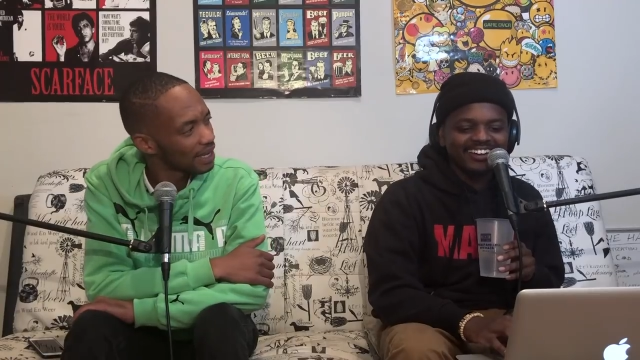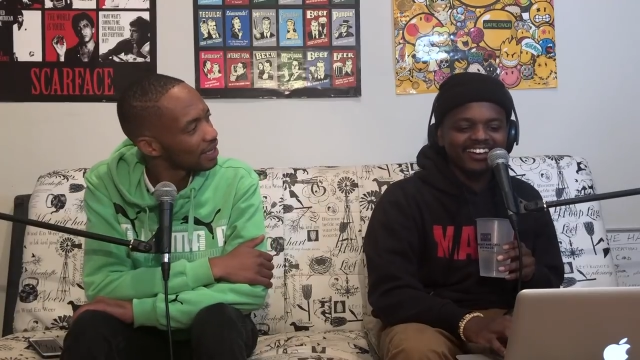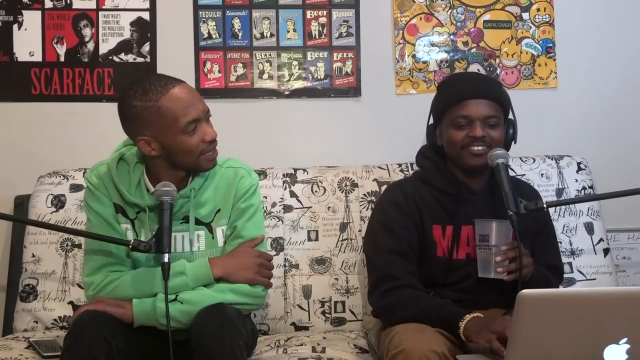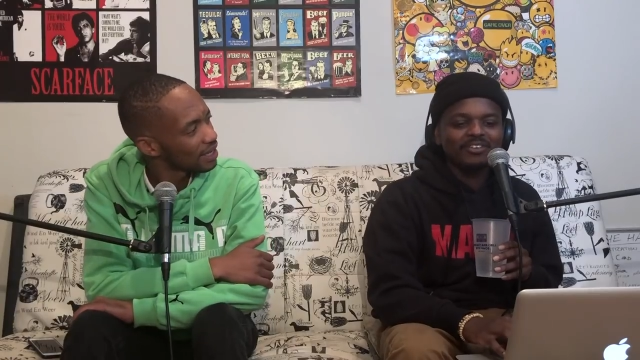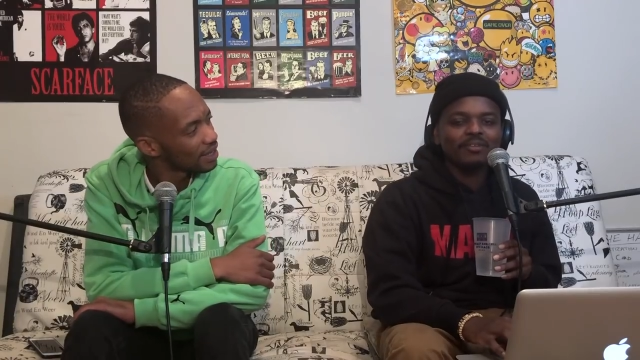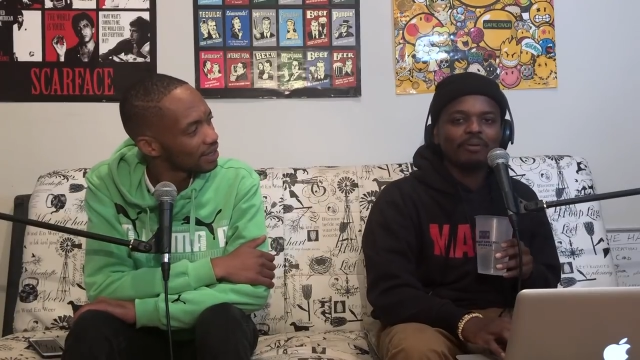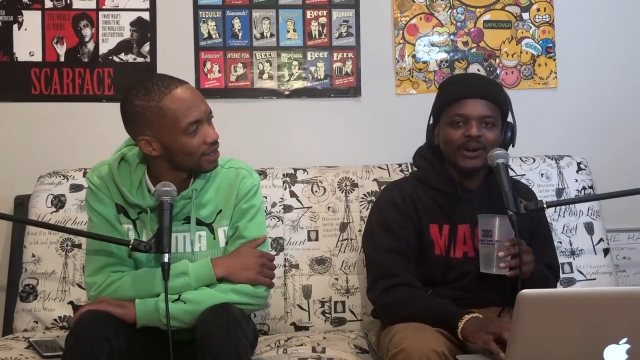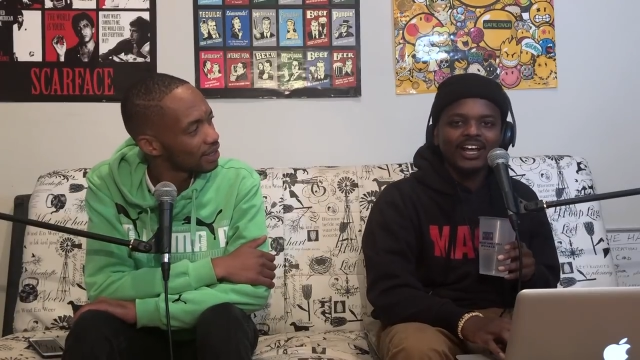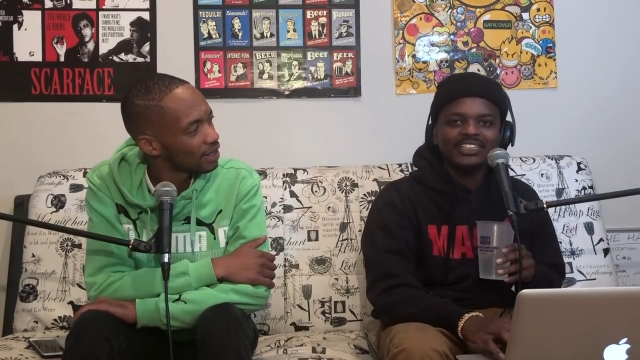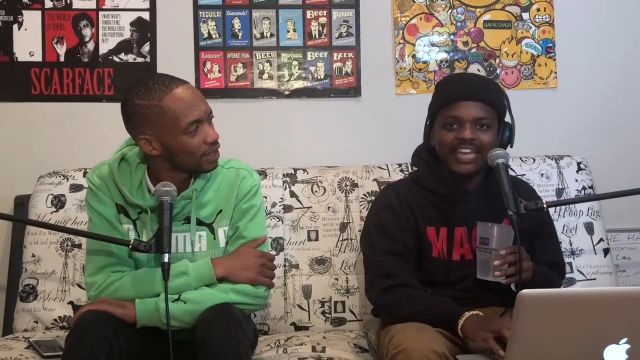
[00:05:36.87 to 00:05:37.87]
Speaker 1: Yeah, with the
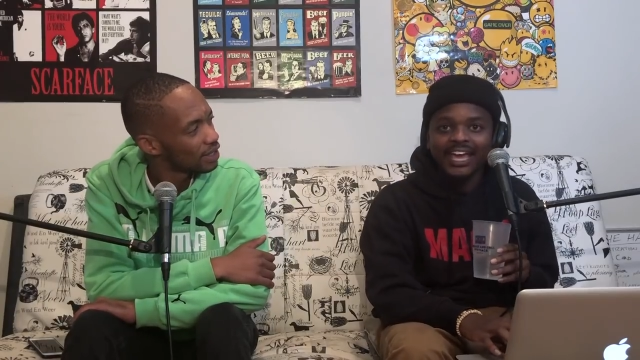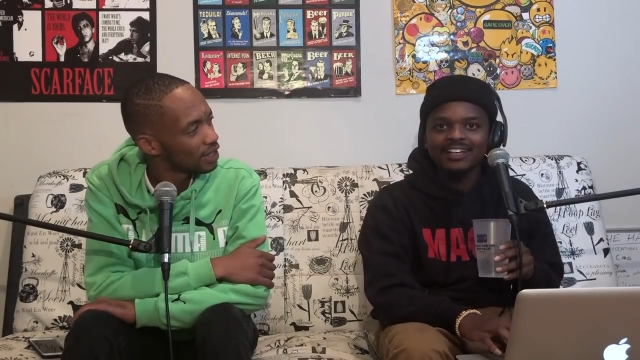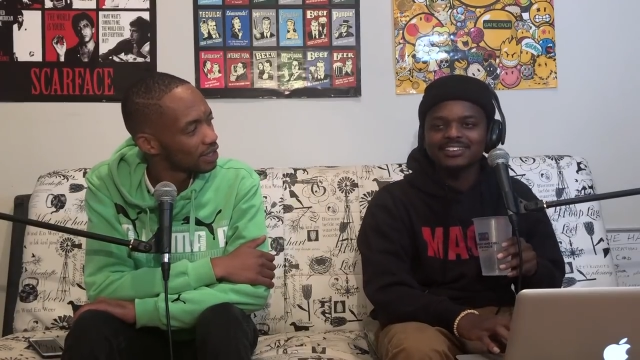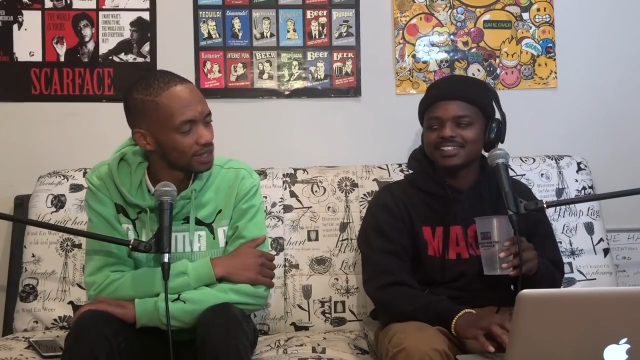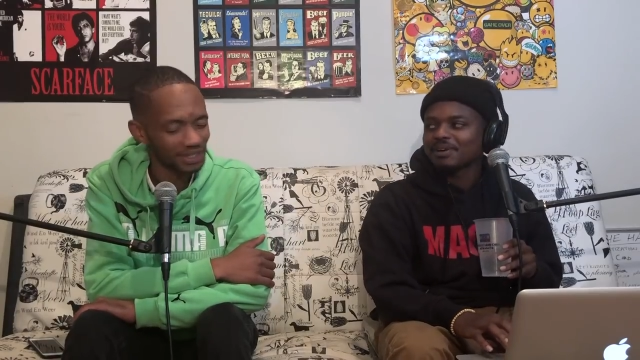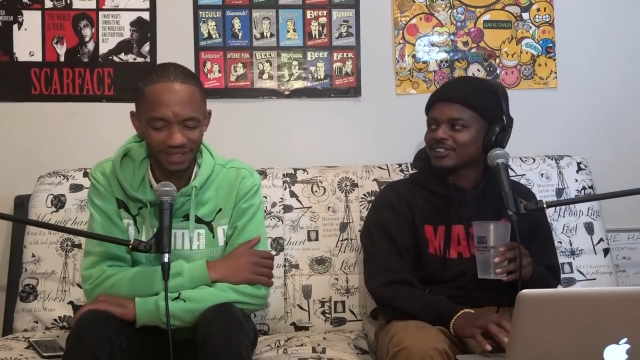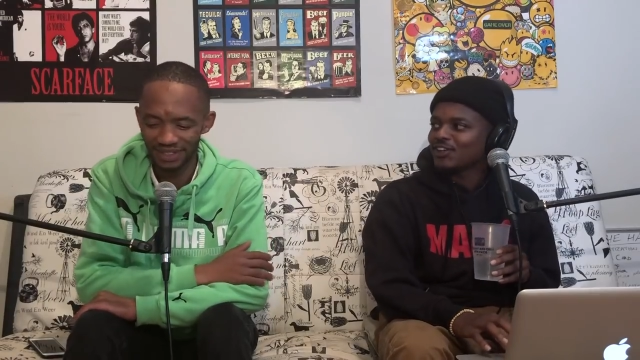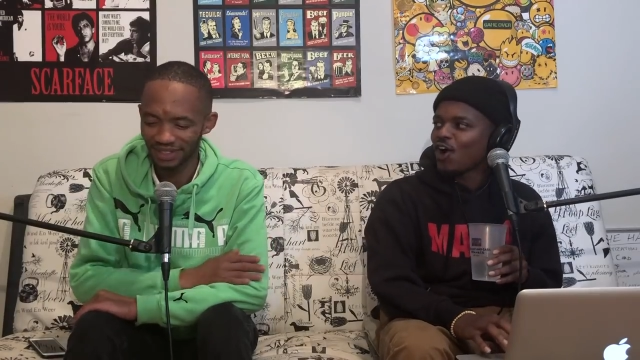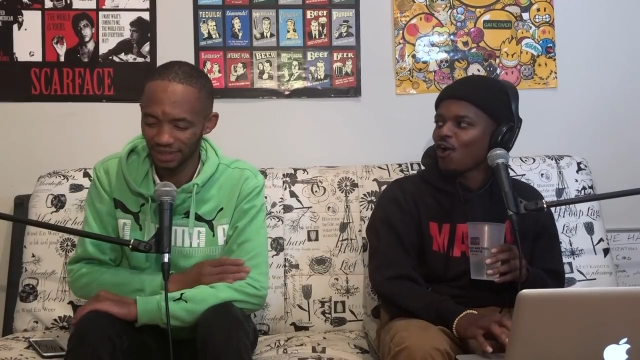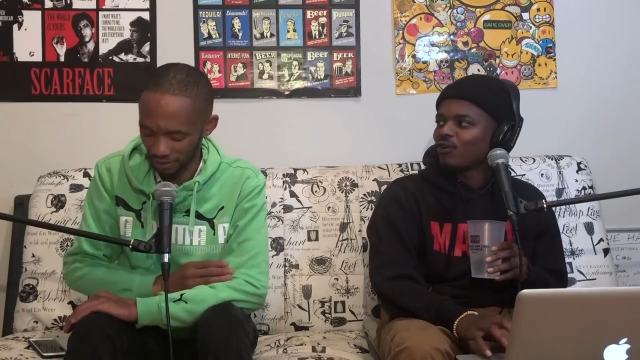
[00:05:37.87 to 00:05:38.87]
podcast kings, they must know.